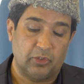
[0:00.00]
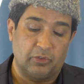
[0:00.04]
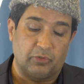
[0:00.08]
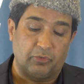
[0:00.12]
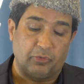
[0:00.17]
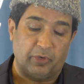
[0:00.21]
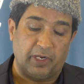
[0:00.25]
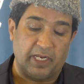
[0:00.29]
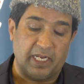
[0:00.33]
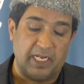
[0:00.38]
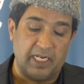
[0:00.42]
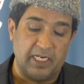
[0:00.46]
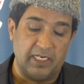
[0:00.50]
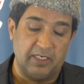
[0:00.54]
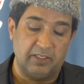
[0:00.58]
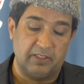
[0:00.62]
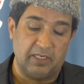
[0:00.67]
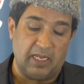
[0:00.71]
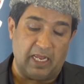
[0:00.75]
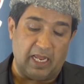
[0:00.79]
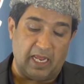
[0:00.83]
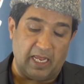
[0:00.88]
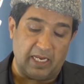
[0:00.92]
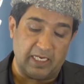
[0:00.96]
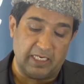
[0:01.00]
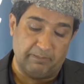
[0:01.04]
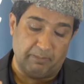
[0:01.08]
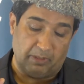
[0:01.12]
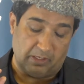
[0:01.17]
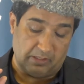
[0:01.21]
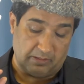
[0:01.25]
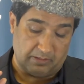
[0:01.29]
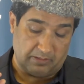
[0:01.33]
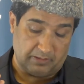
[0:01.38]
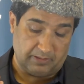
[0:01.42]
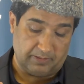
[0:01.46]
trained
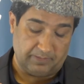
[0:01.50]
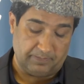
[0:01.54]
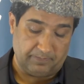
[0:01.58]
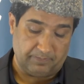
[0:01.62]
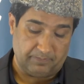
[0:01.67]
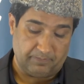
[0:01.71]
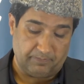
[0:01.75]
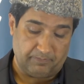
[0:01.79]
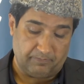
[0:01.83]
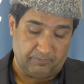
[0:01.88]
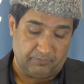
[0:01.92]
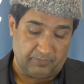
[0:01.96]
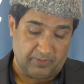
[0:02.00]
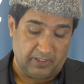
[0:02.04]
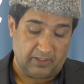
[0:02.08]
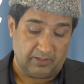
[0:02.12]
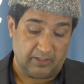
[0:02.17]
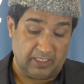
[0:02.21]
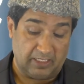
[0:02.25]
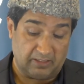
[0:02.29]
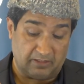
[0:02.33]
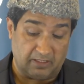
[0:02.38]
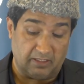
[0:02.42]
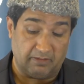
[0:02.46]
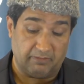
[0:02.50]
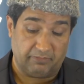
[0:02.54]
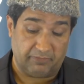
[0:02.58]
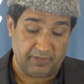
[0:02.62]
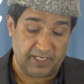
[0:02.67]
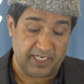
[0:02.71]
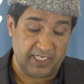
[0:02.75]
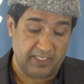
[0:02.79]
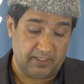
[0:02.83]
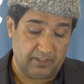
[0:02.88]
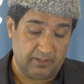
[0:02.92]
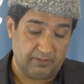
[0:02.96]
animals that can
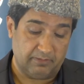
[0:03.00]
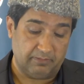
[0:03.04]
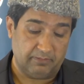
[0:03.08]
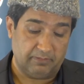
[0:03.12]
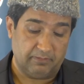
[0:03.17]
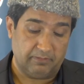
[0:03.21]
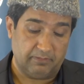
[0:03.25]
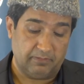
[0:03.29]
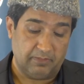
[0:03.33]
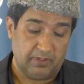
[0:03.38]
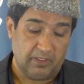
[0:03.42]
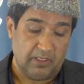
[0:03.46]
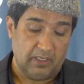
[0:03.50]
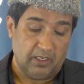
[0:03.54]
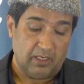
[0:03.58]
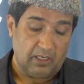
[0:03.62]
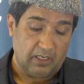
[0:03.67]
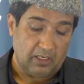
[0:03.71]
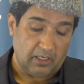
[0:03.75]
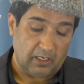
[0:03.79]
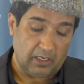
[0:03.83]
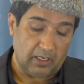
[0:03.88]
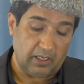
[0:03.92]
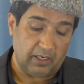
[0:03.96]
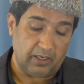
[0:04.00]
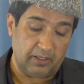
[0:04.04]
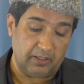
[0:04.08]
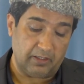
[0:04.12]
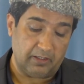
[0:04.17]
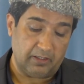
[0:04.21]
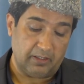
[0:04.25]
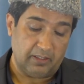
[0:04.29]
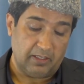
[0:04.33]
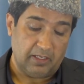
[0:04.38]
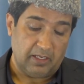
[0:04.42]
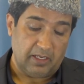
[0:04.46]
feed, earn,
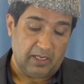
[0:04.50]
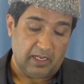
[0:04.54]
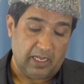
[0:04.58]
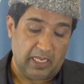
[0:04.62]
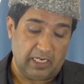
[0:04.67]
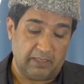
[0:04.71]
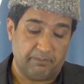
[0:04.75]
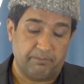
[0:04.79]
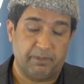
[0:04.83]
and